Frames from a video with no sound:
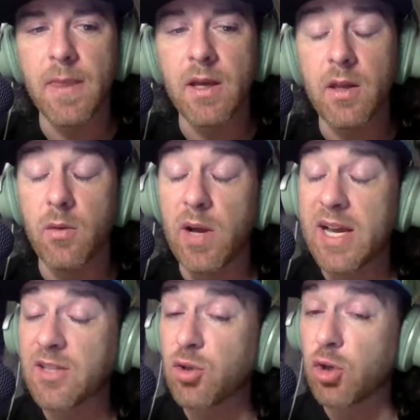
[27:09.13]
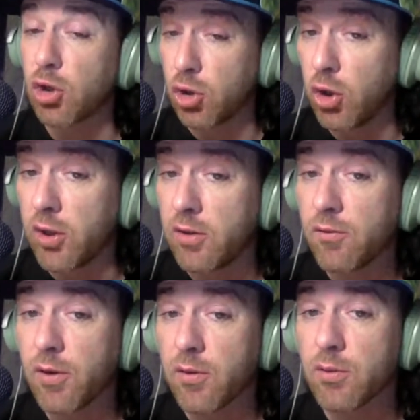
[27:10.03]
The Wildcats are a good
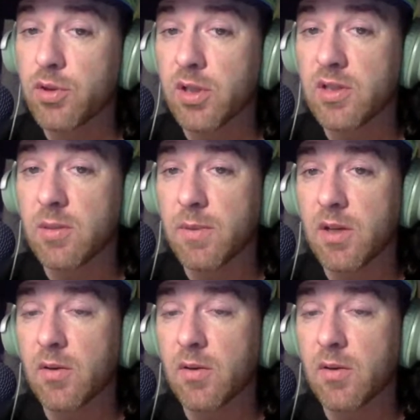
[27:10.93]
free throw shooting team.